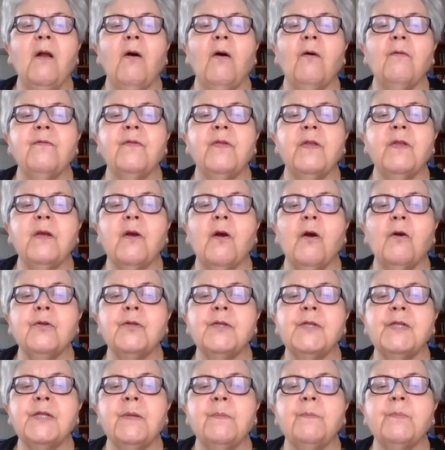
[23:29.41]
of the
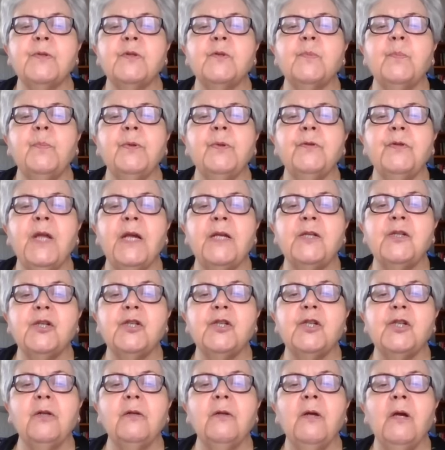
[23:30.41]
concept's
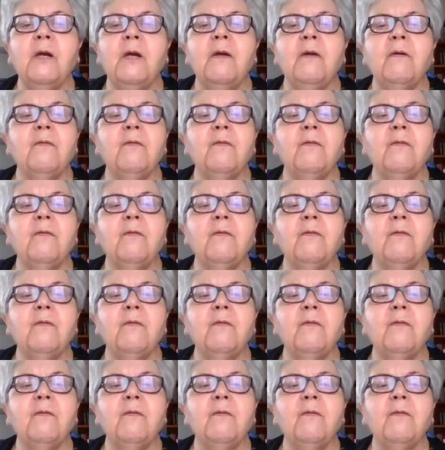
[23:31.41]
potential